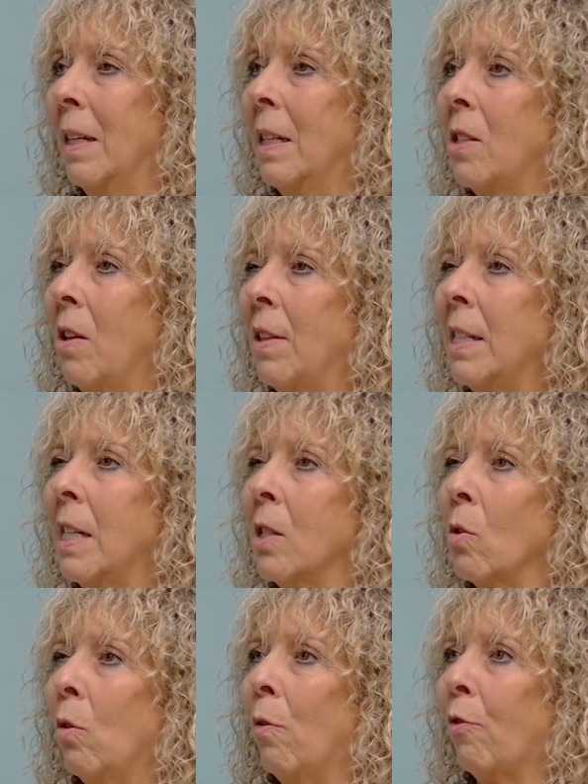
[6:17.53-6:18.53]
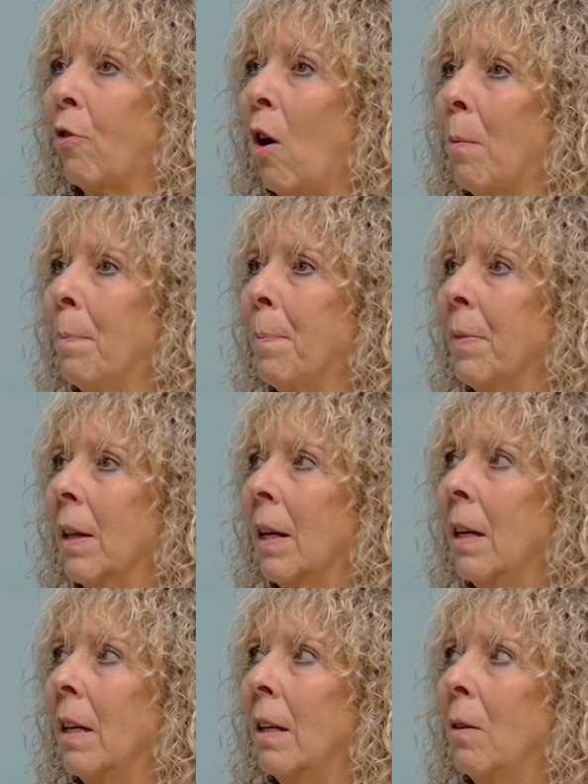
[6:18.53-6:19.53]
So this is all from
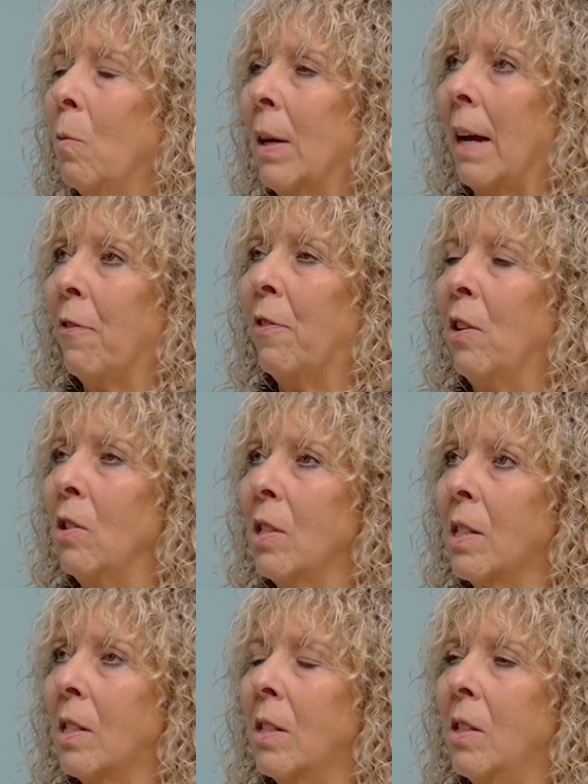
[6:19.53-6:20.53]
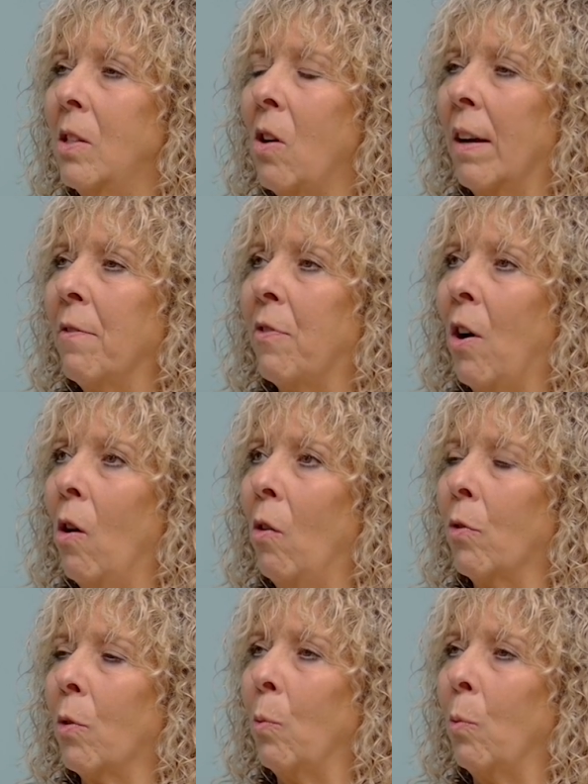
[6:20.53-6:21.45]
when I first got involved.